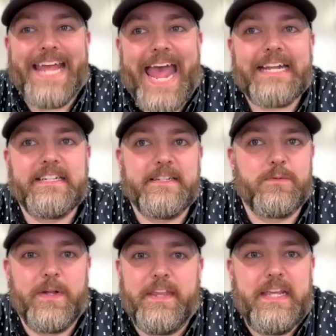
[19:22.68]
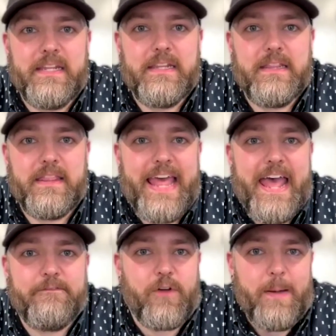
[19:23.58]
tactics within
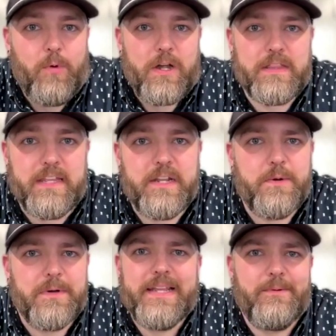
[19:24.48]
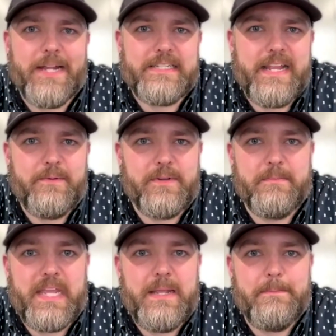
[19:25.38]
that framework that don't really resonate with
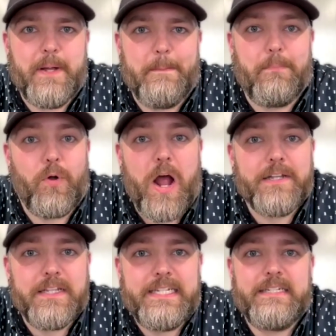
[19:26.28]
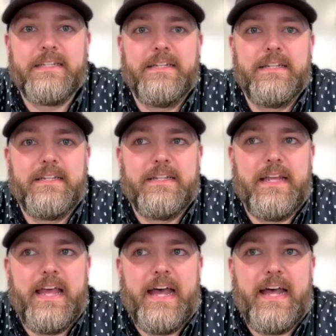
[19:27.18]
me, but broadly,
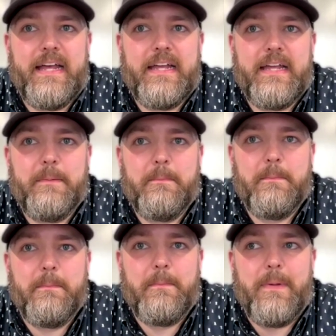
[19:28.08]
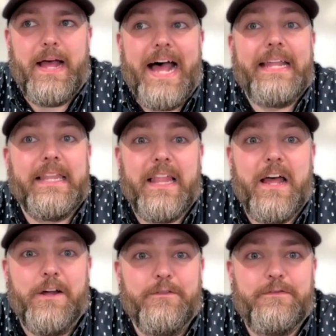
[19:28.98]
I
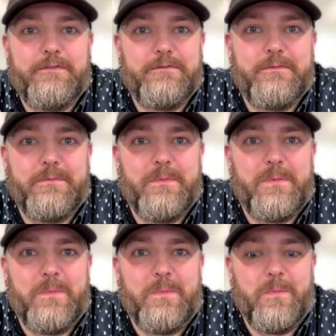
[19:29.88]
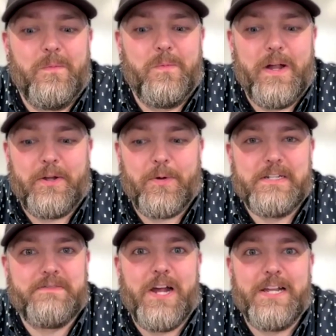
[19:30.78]
love what
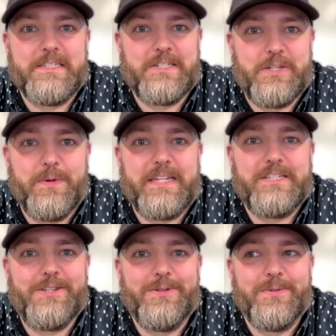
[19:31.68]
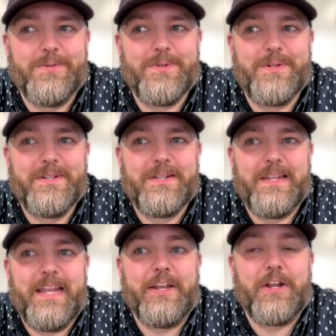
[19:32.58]
Chris Voss is doing to
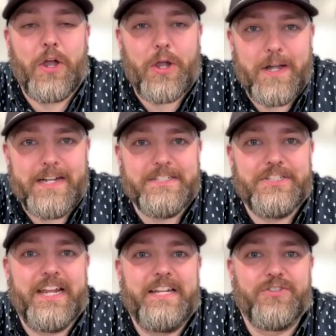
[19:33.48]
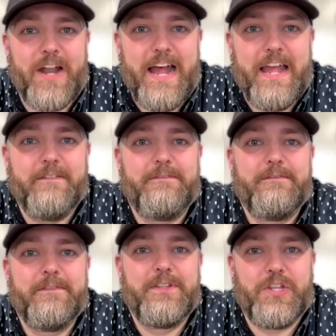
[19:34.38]
encourage and
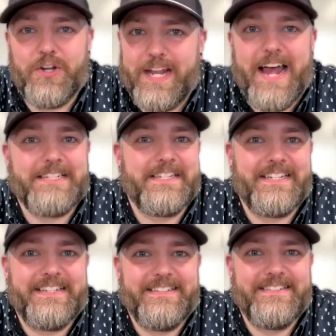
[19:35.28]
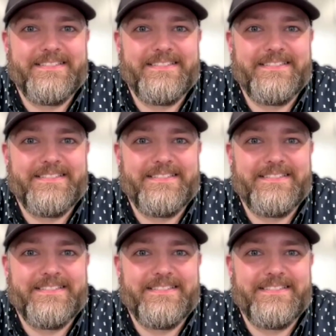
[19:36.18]
drive curiosity.